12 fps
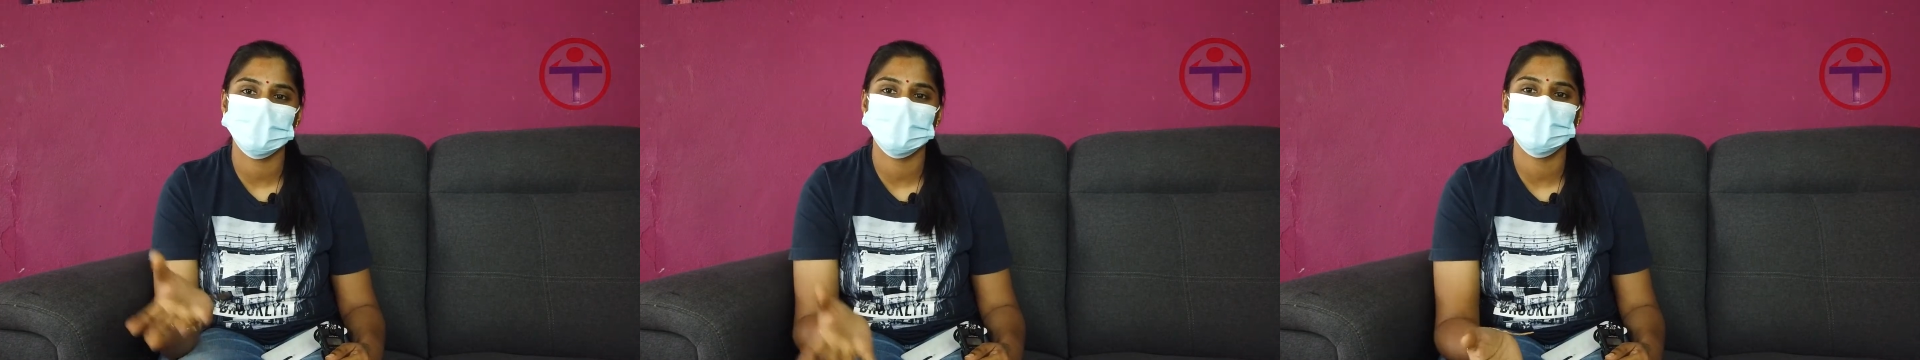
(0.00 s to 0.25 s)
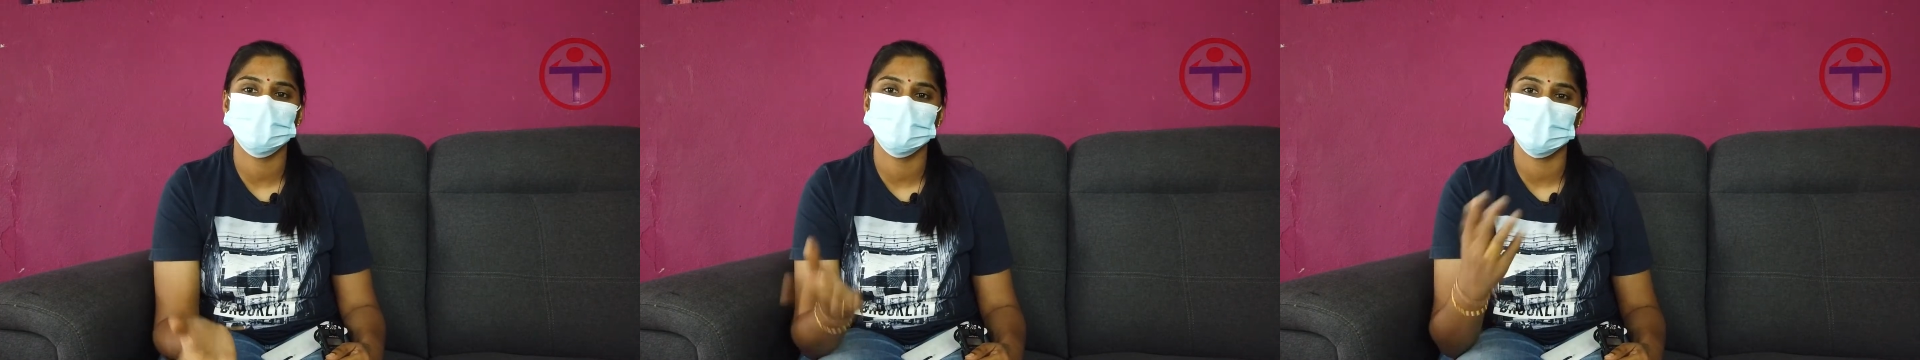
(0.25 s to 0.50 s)

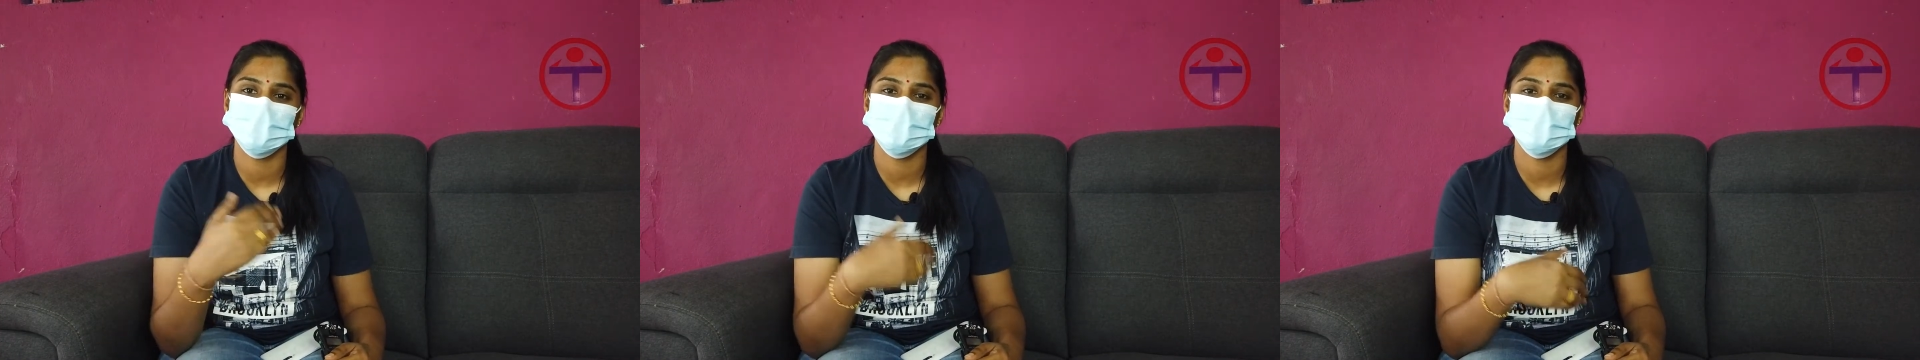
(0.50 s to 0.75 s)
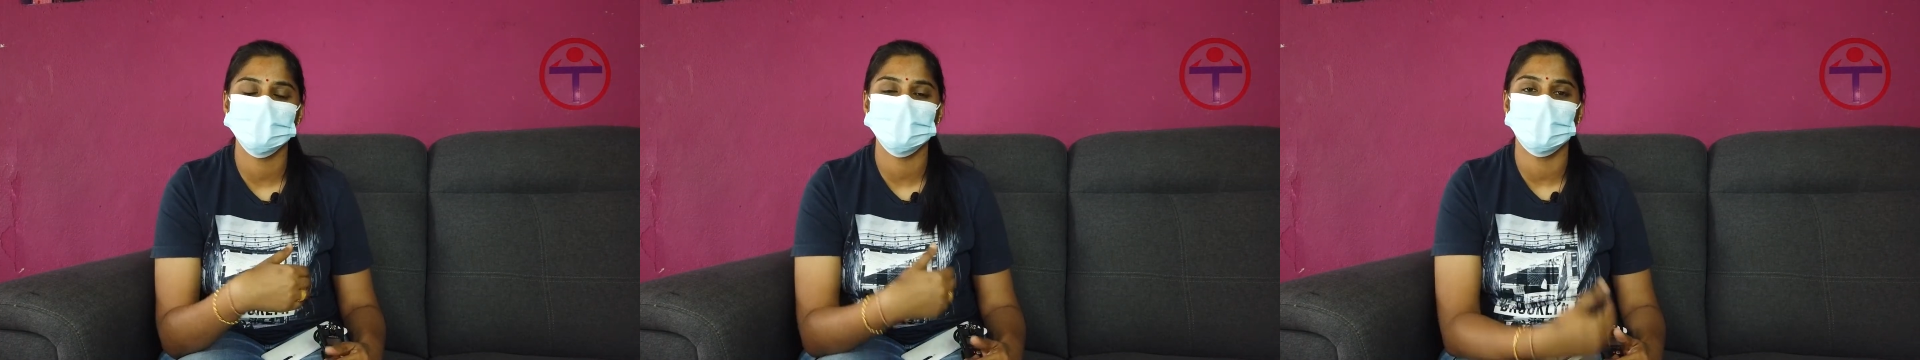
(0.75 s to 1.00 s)
there couldn't
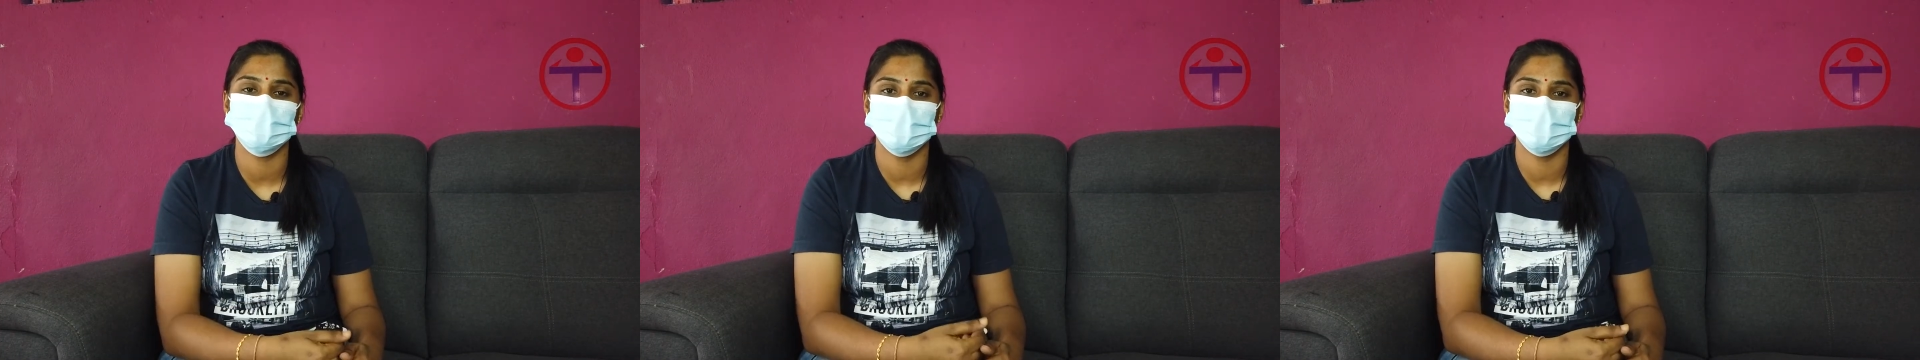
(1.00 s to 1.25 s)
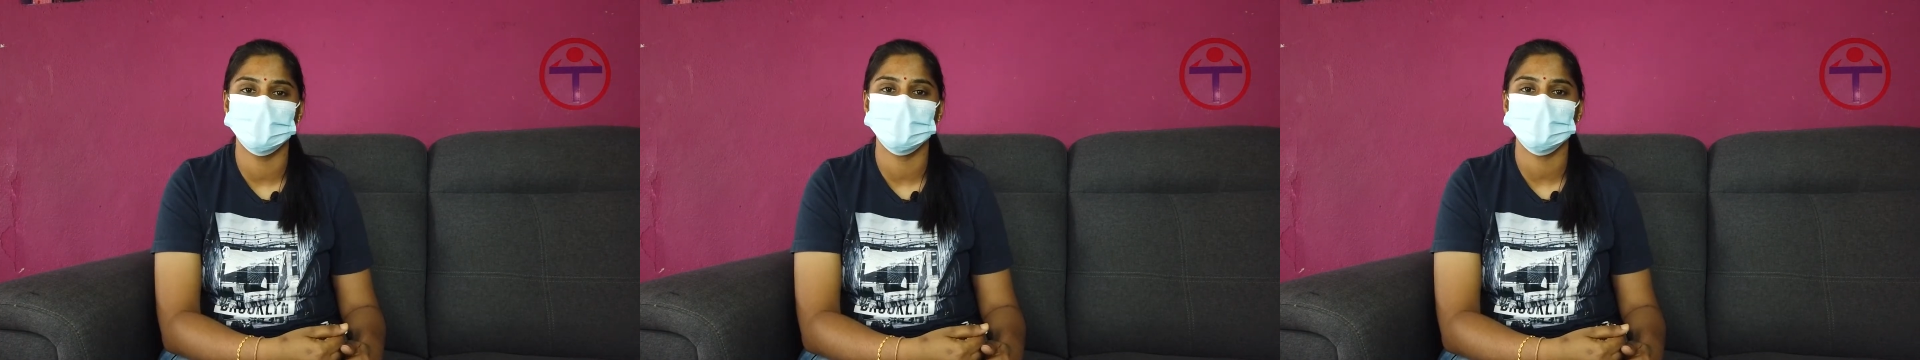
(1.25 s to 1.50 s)
see
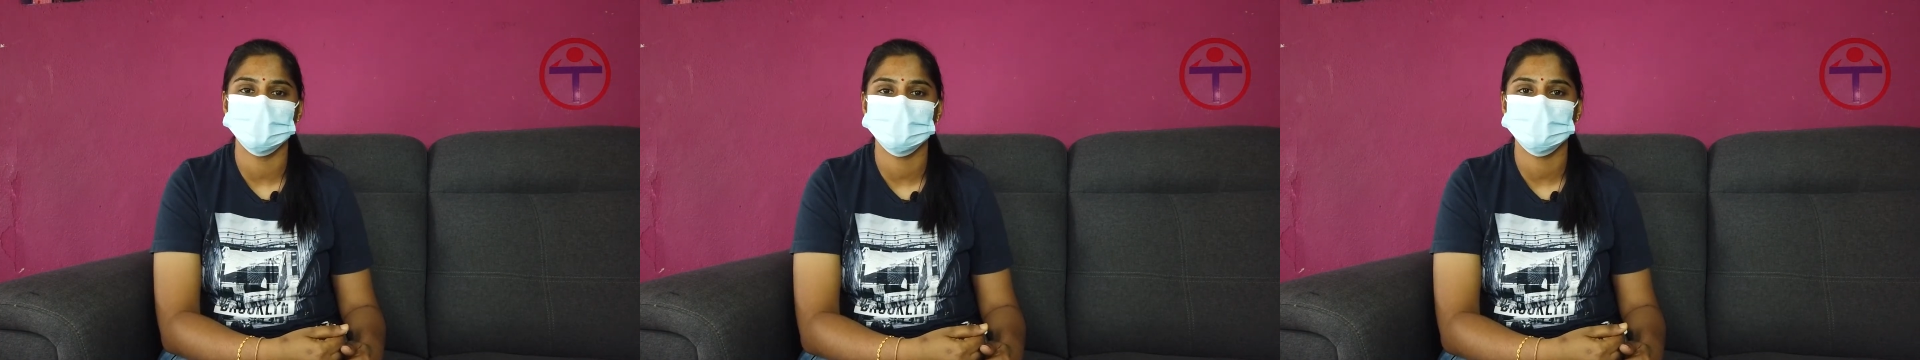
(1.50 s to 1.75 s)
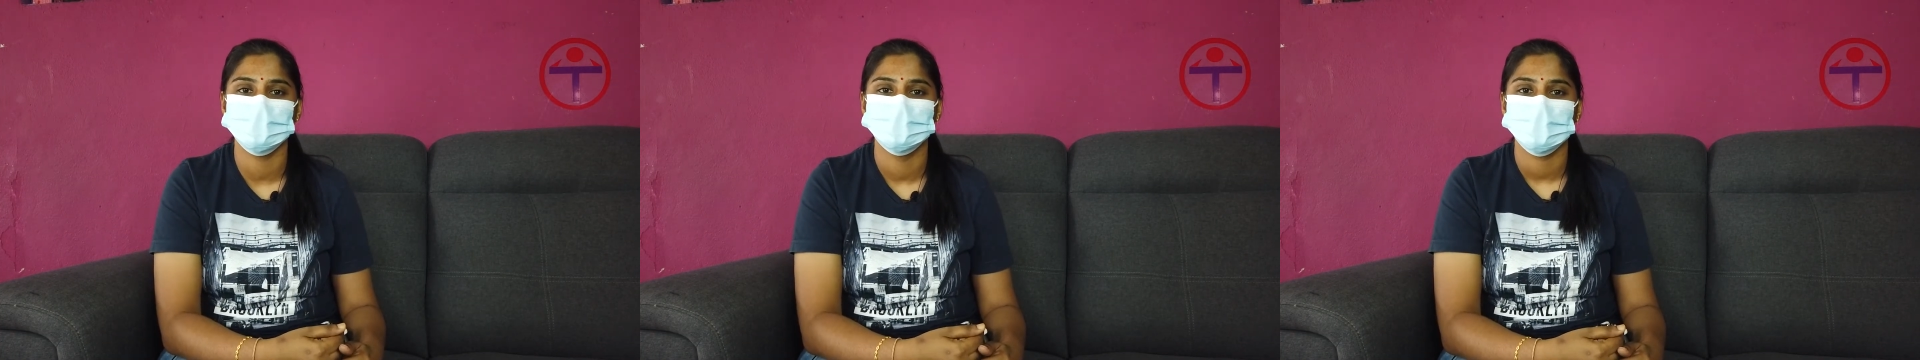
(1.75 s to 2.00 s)
our place.